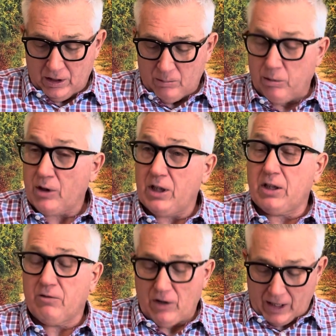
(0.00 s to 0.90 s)

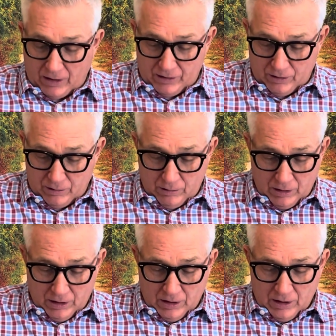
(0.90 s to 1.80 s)
Breeding value,
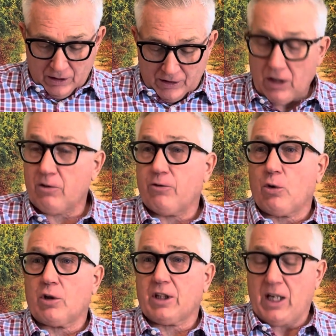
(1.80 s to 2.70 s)

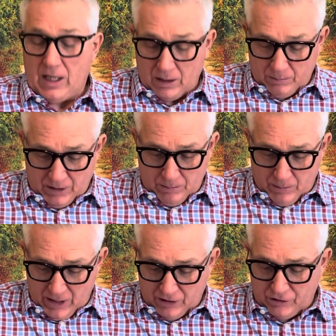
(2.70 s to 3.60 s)
therefore, can be
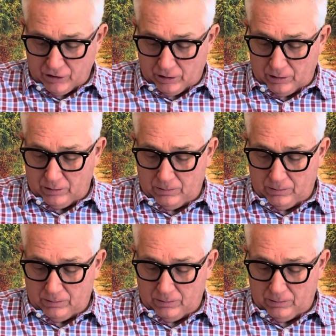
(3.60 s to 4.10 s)
measured.